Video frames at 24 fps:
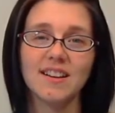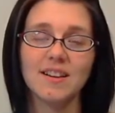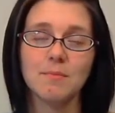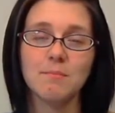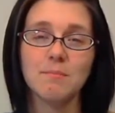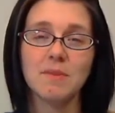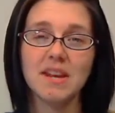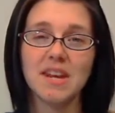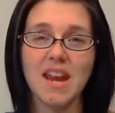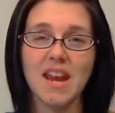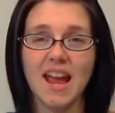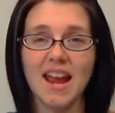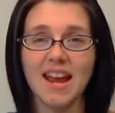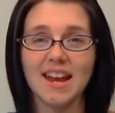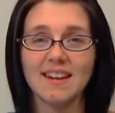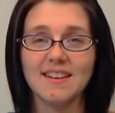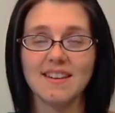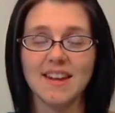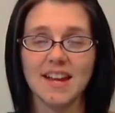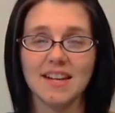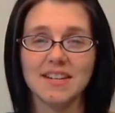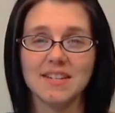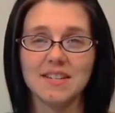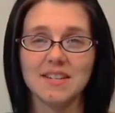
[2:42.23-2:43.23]

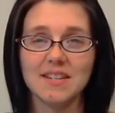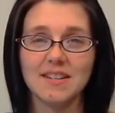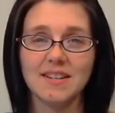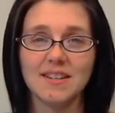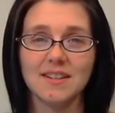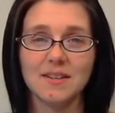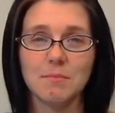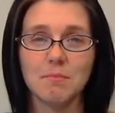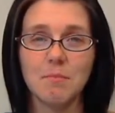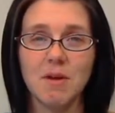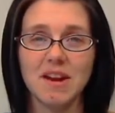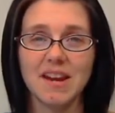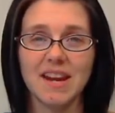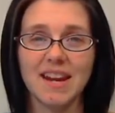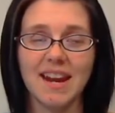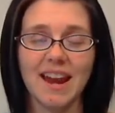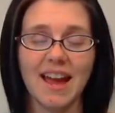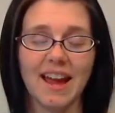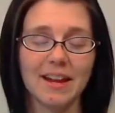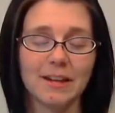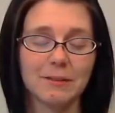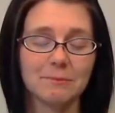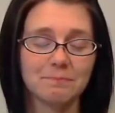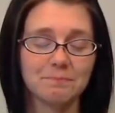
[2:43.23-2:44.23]
midnight next Monday
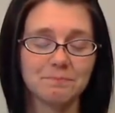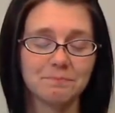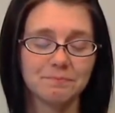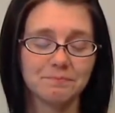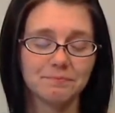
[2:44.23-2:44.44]
night.